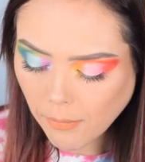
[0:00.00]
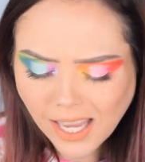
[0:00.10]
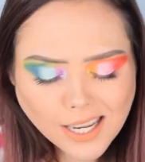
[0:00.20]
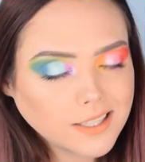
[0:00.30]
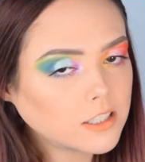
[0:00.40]

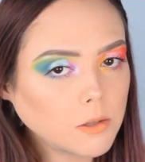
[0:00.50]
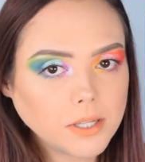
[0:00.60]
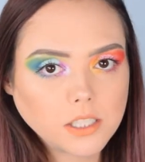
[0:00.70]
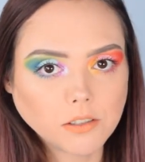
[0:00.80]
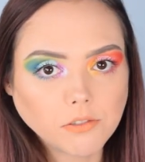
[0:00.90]
It is a little
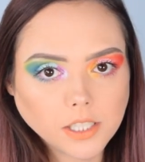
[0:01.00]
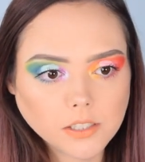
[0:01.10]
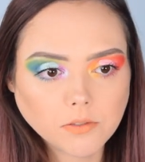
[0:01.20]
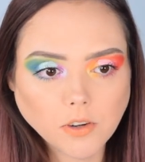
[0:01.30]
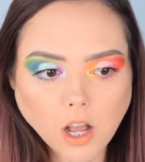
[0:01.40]
bit
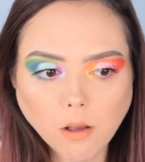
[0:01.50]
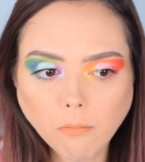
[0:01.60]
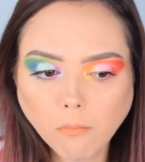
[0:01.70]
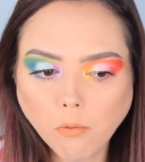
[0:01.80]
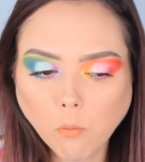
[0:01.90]
different from